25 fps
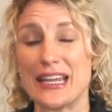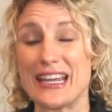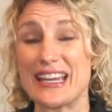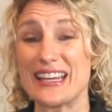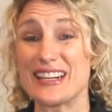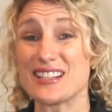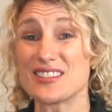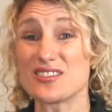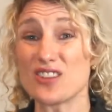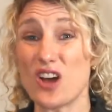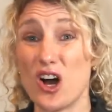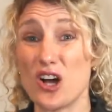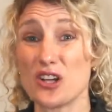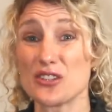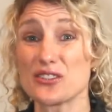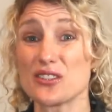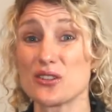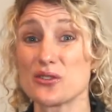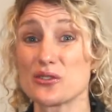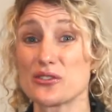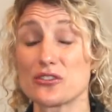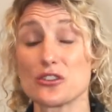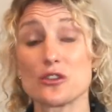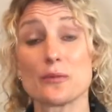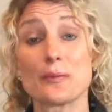It is
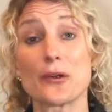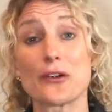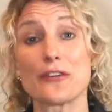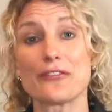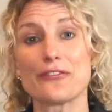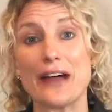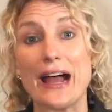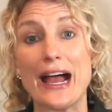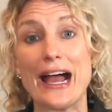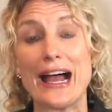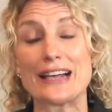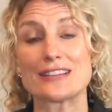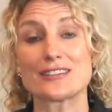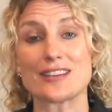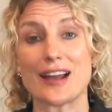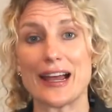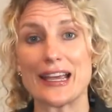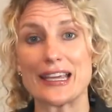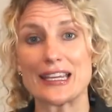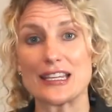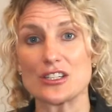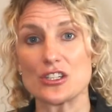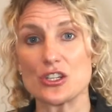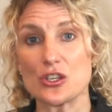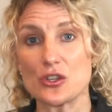also super fast.
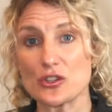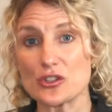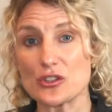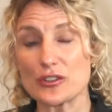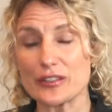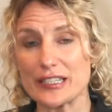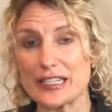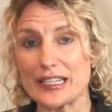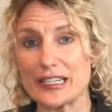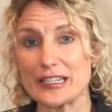I can usually